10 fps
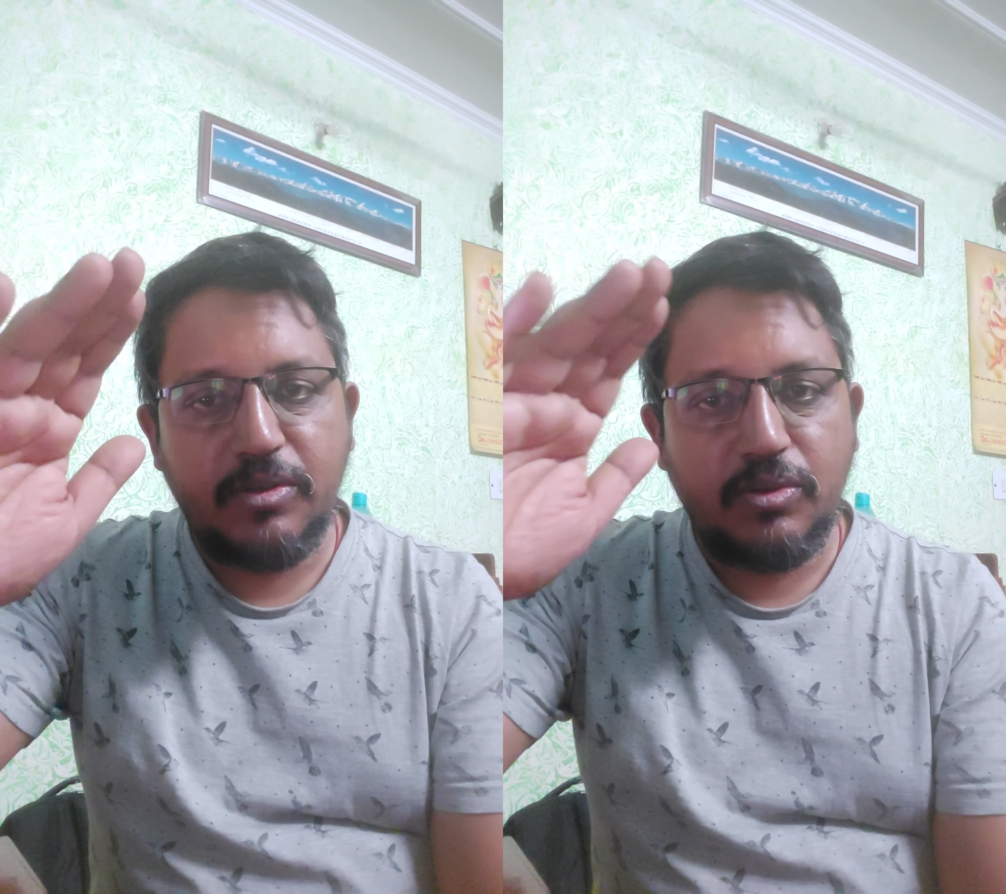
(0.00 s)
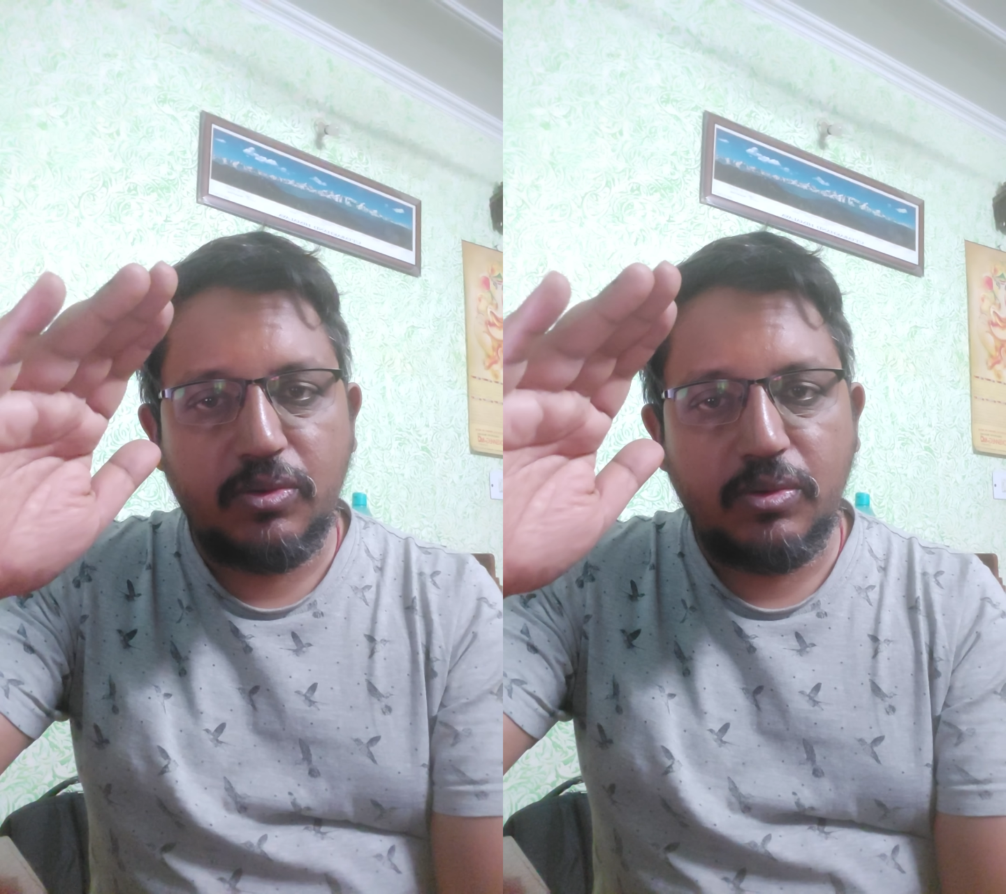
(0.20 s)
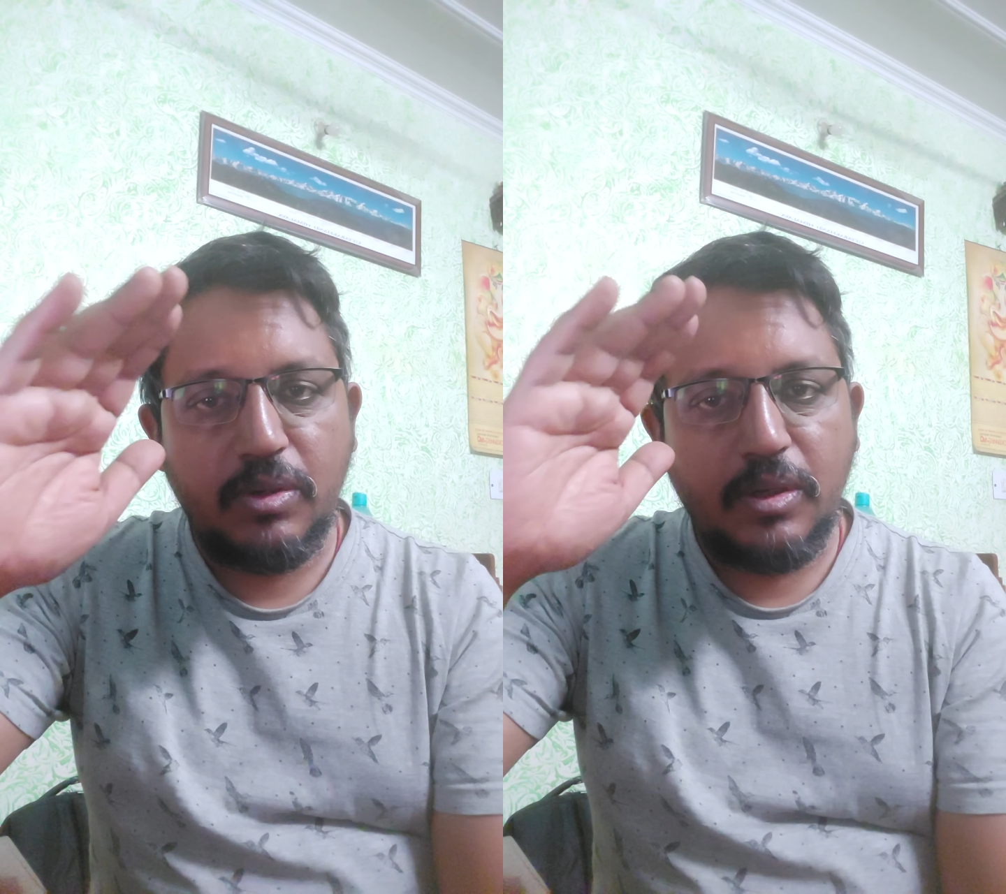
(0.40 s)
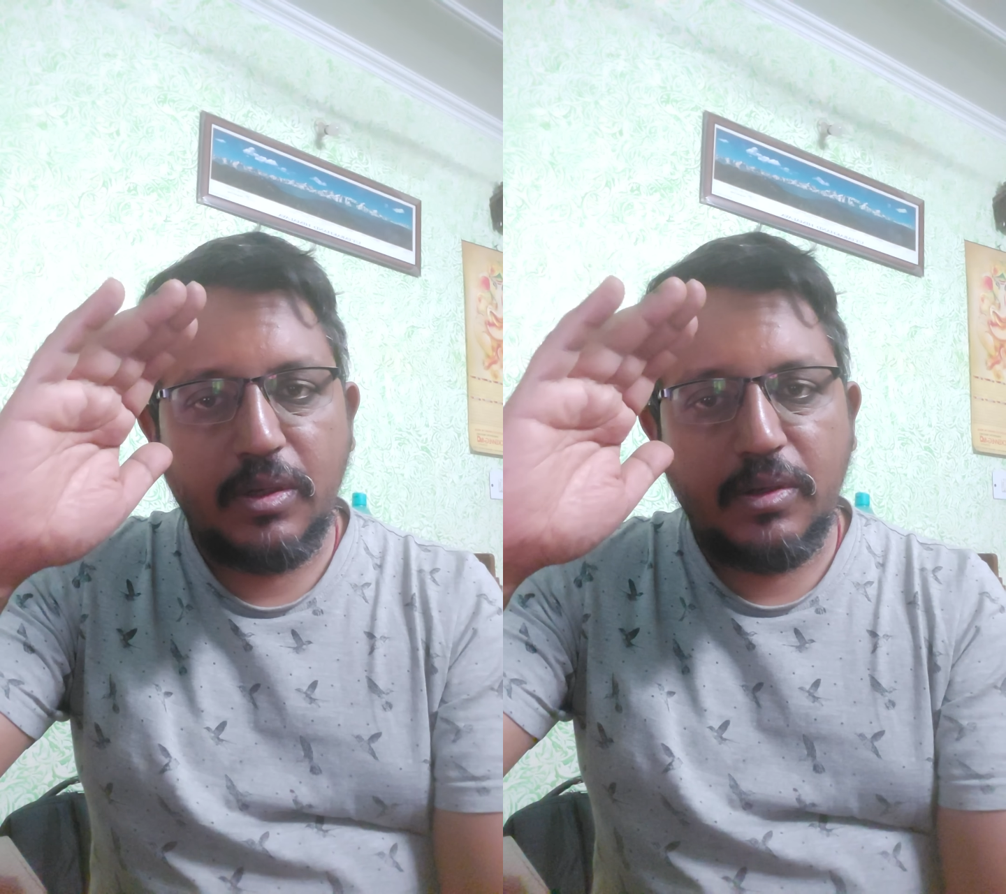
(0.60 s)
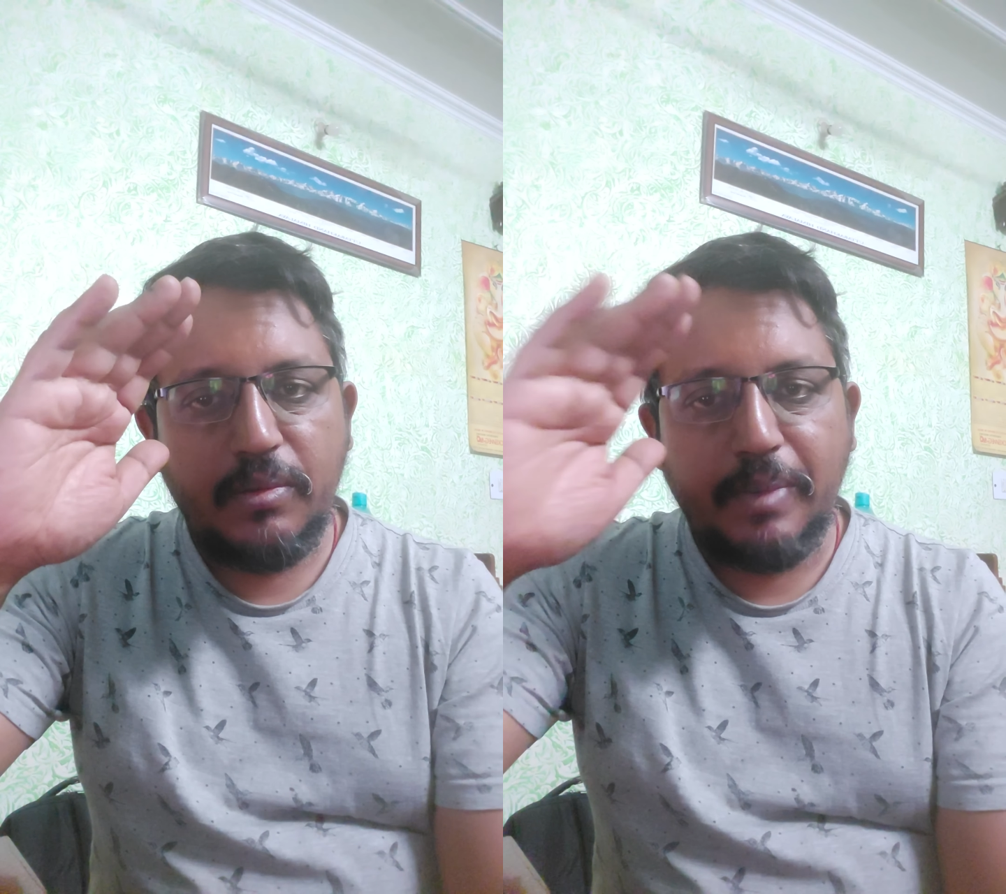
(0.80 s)
to
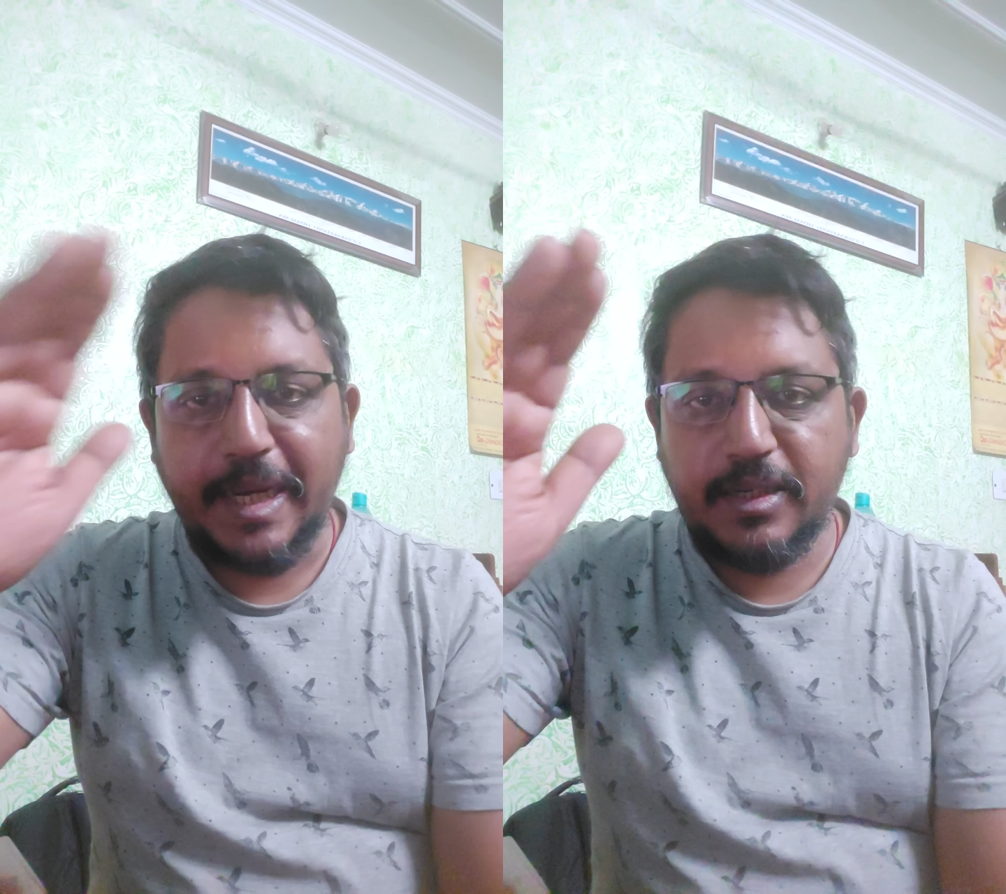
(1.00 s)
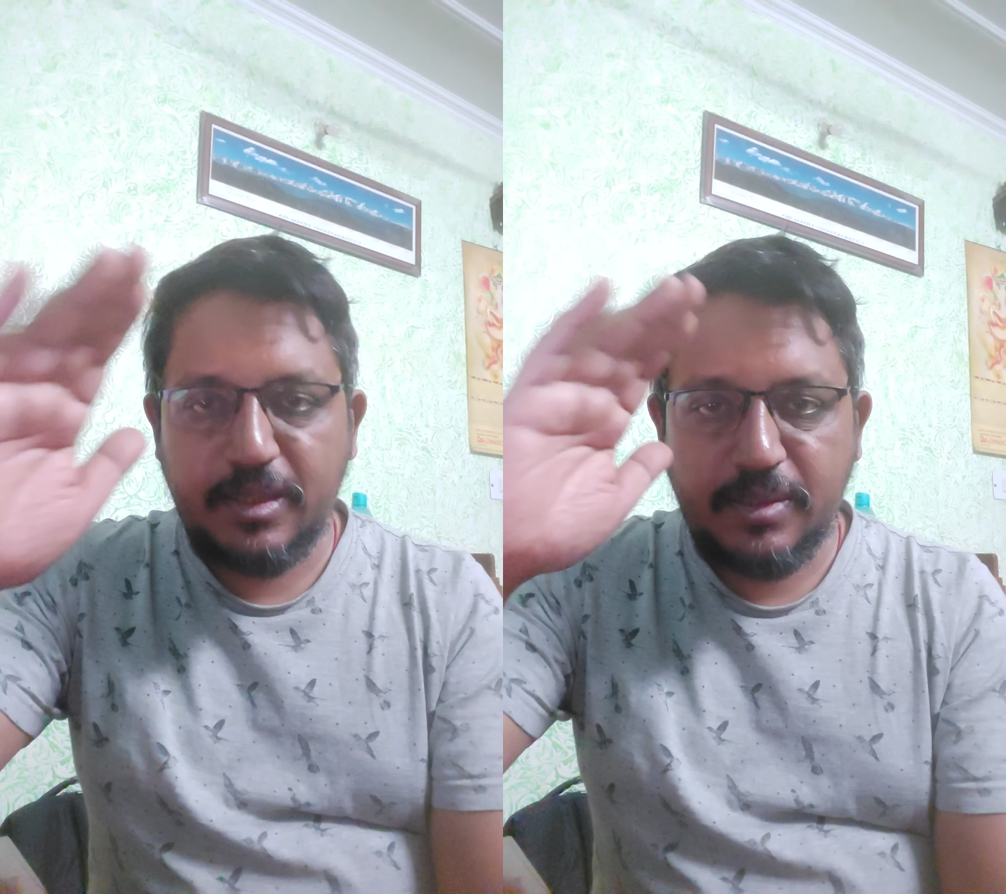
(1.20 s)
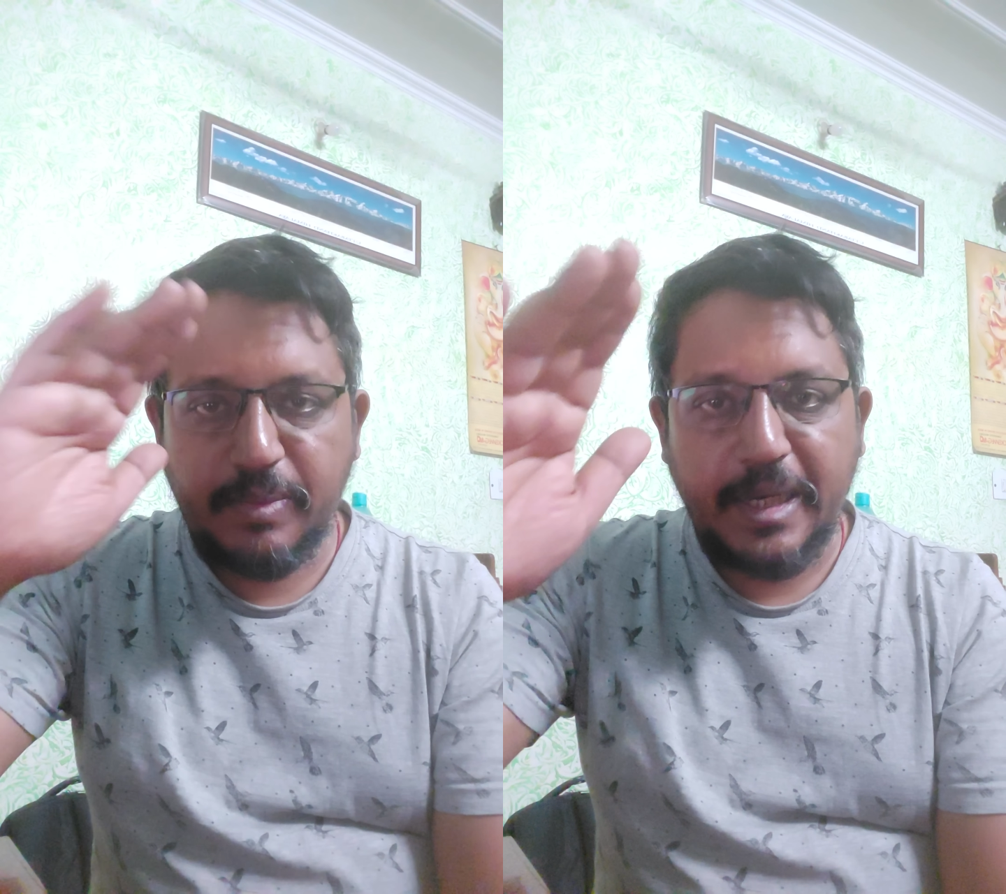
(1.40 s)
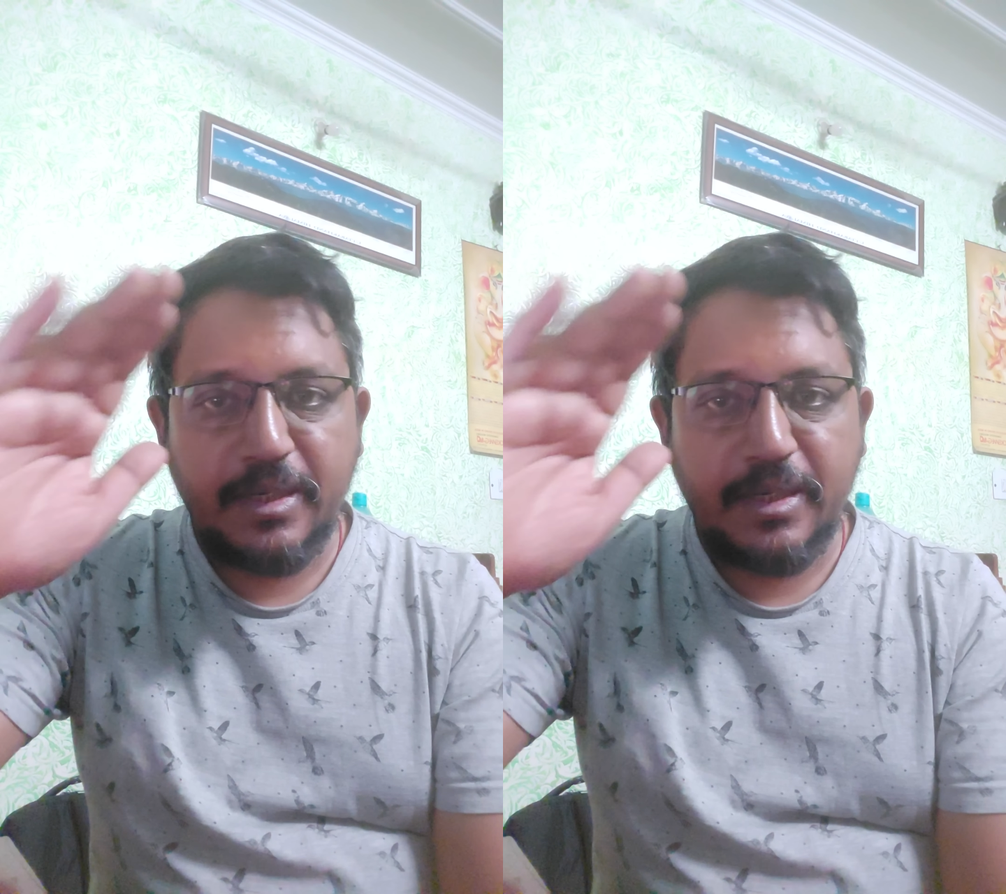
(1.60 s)
practice.